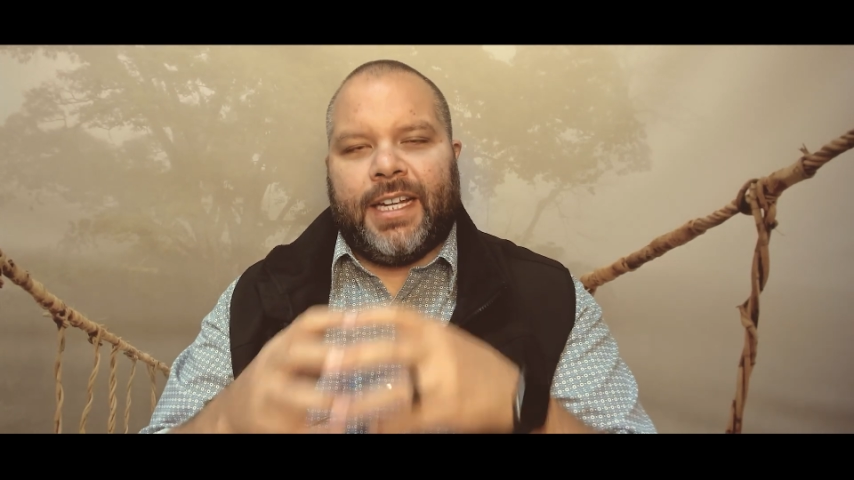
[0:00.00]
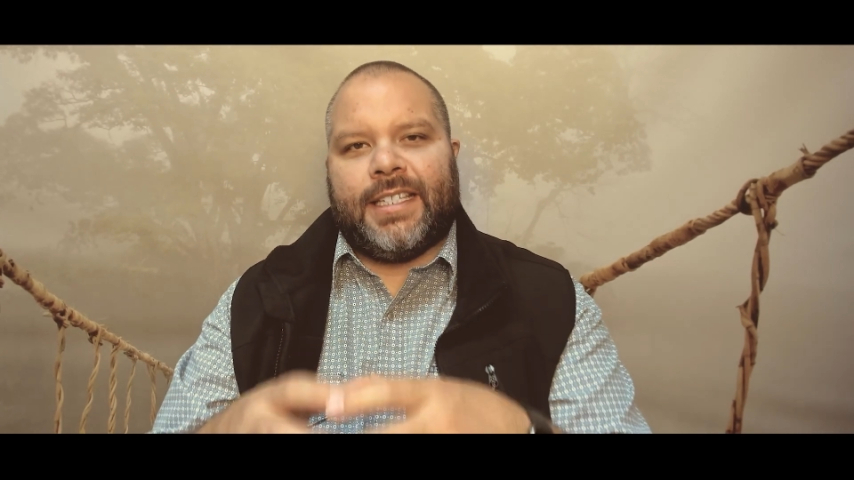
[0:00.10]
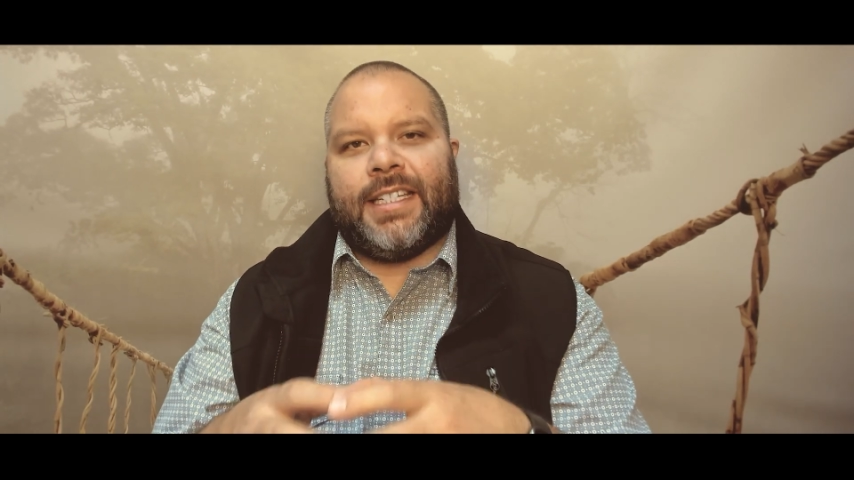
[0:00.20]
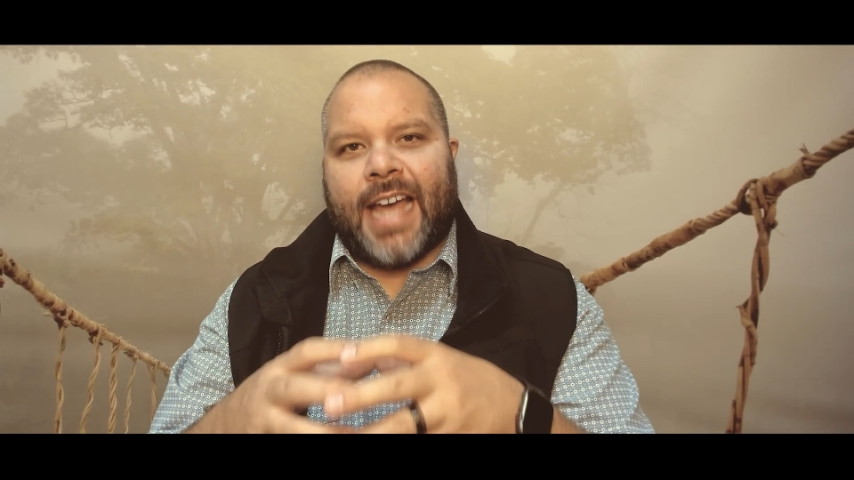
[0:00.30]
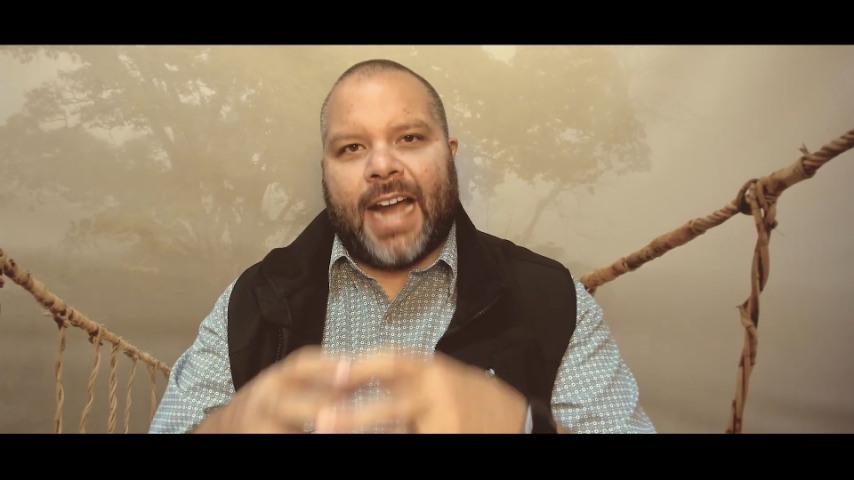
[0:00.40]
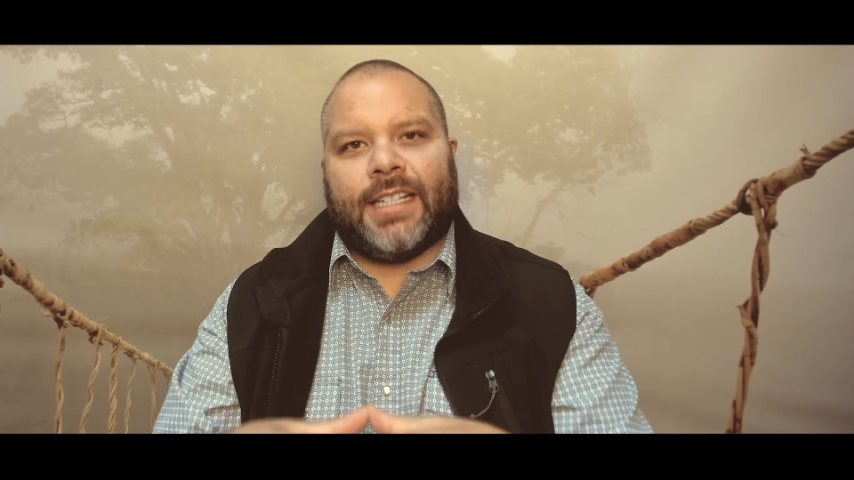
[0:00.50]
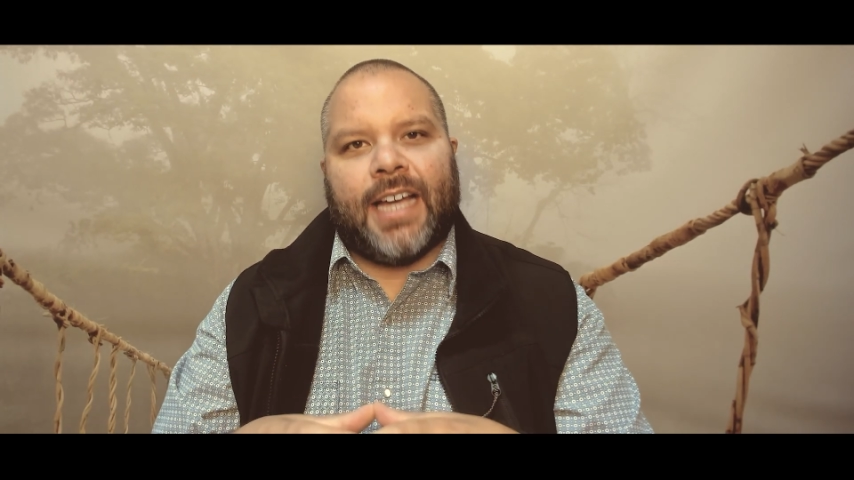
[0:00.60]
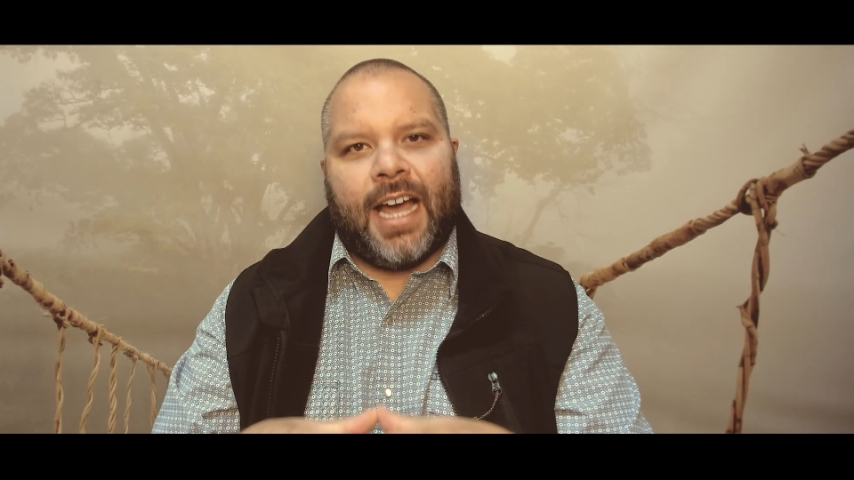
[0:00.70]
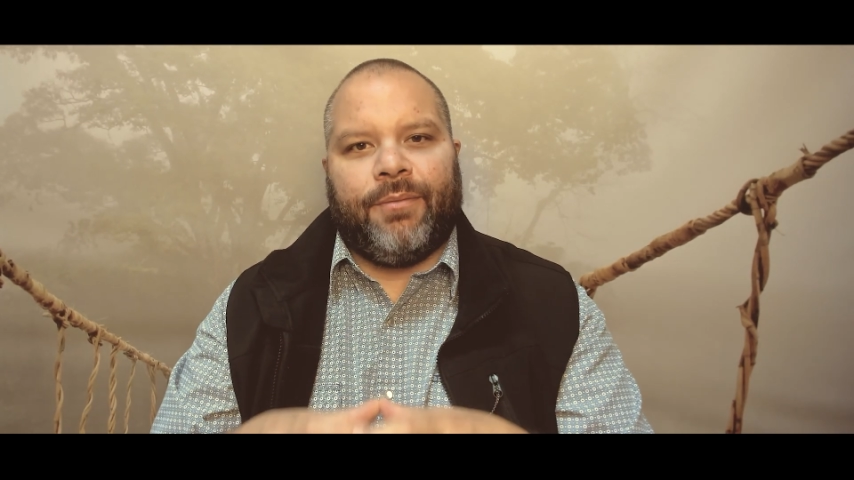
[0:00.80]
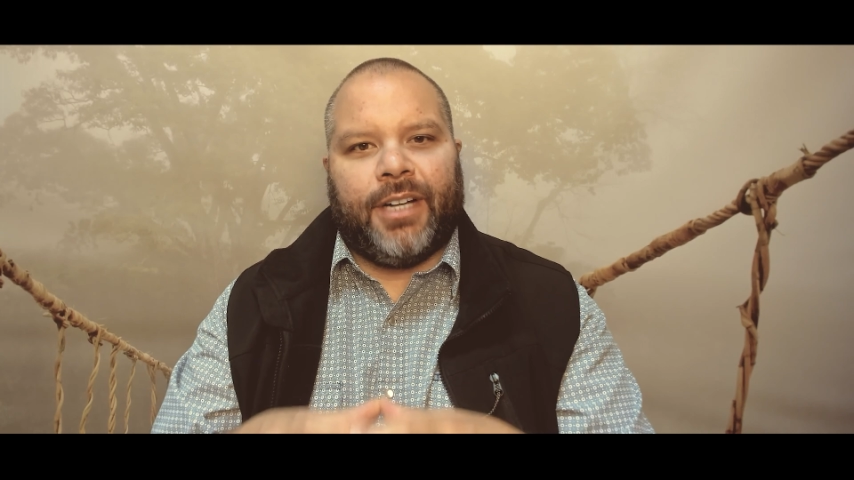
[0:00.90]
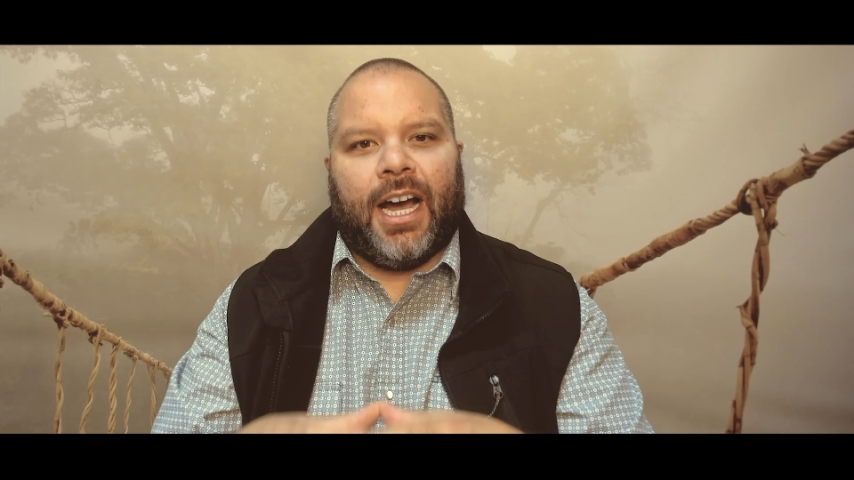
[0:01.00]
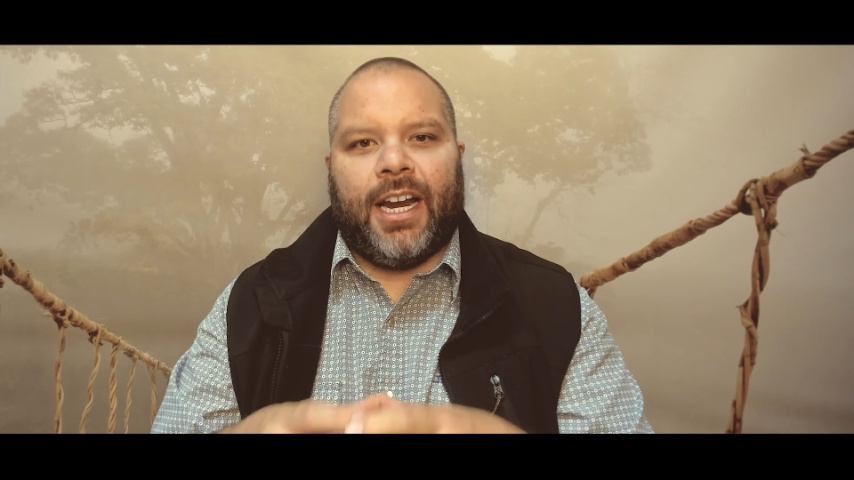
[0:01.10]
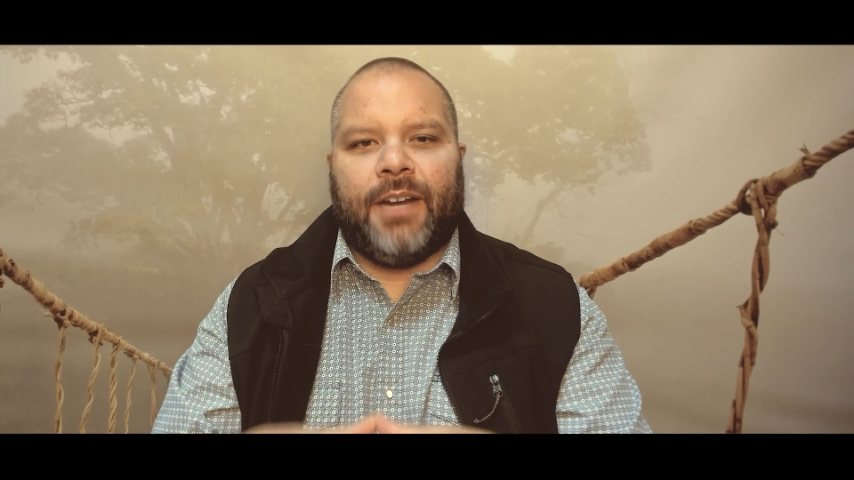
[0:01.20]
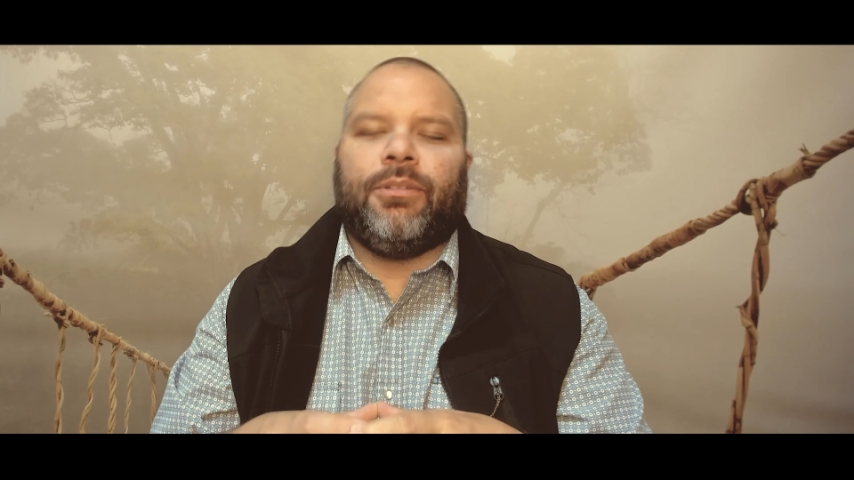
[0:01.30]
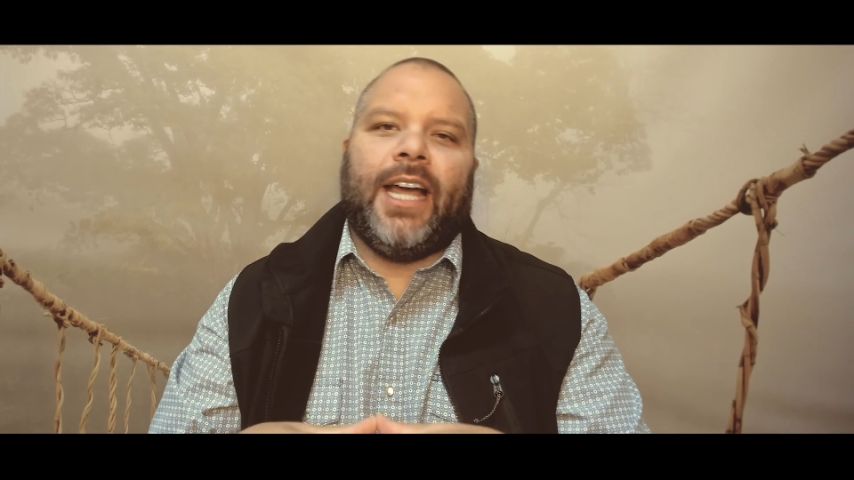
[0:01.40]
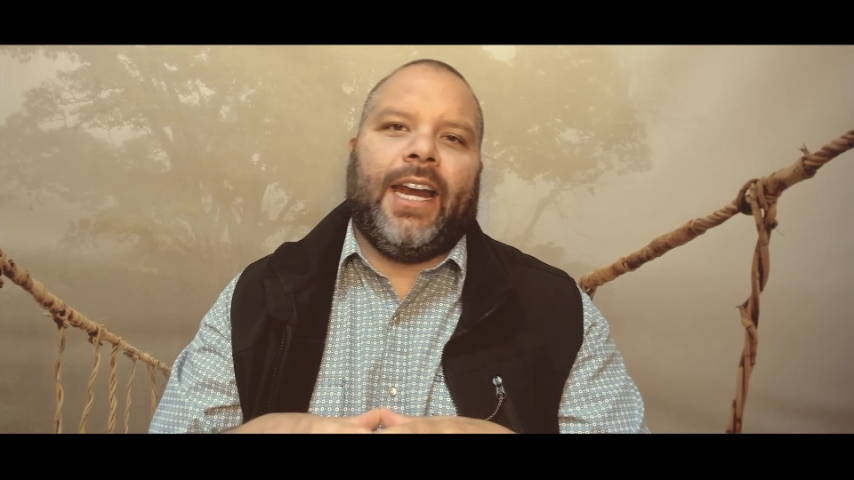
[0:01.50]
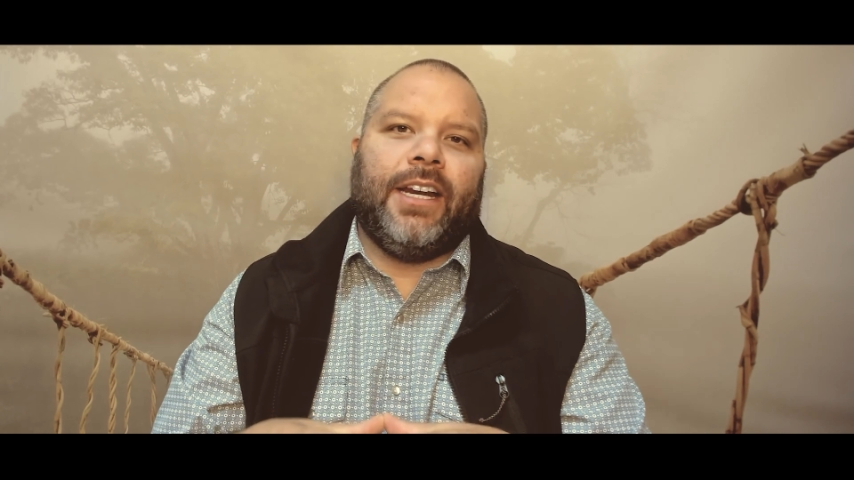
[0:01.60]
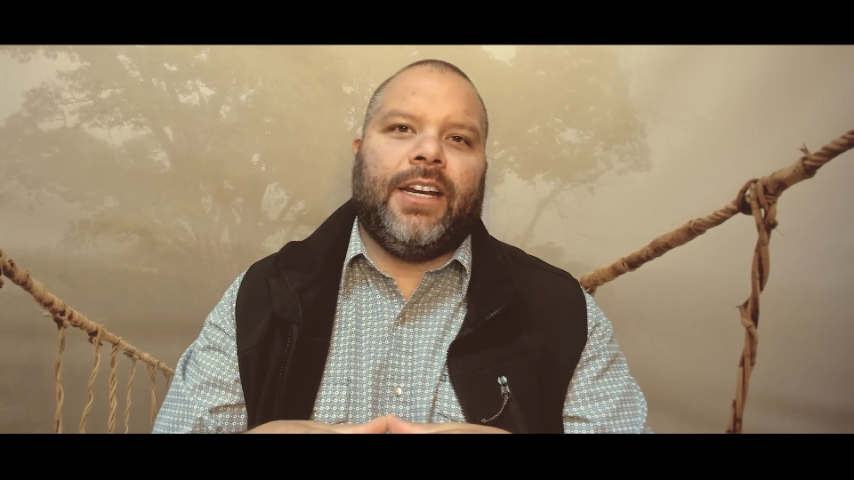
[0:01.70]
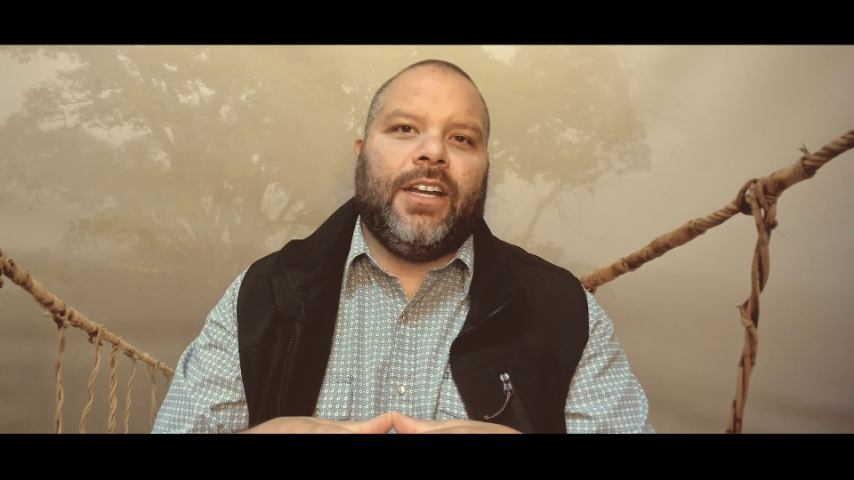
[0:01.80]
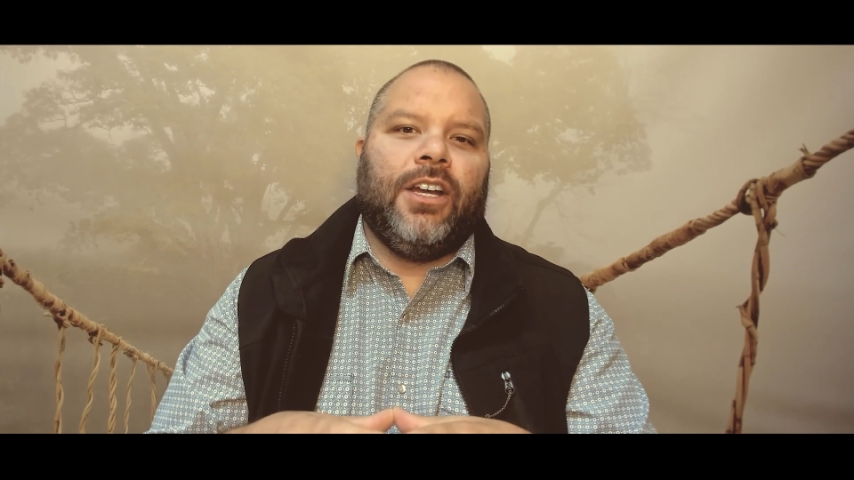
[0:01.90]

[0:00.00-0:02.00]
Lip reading: exact time God had planted,